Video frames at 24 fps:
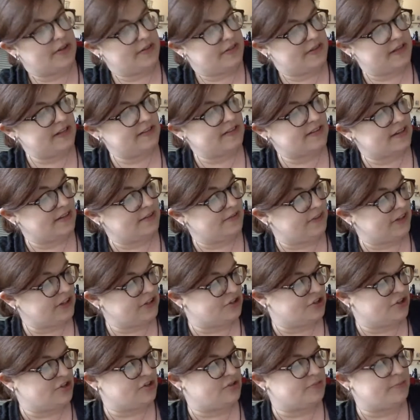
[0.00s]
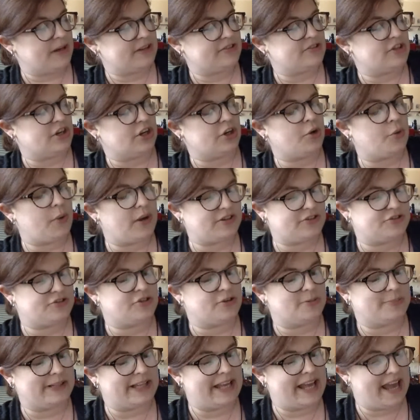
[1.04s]
these convictions must
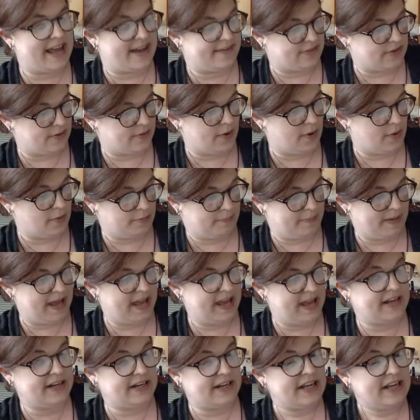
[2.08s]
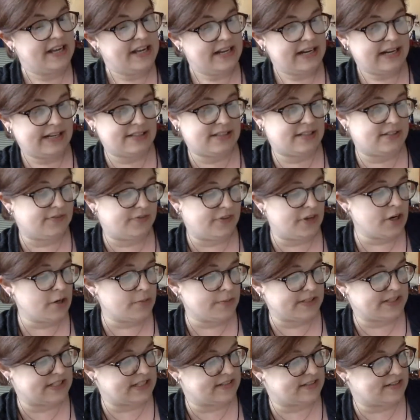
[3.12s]
unquestionably have their own pain, and severe
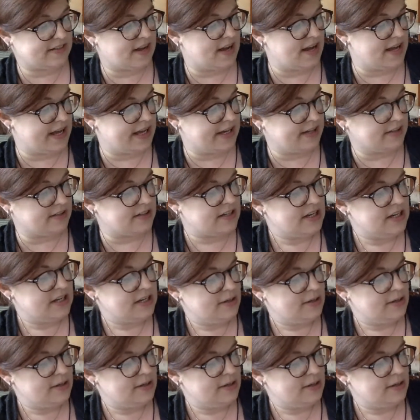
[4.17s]
was its kind,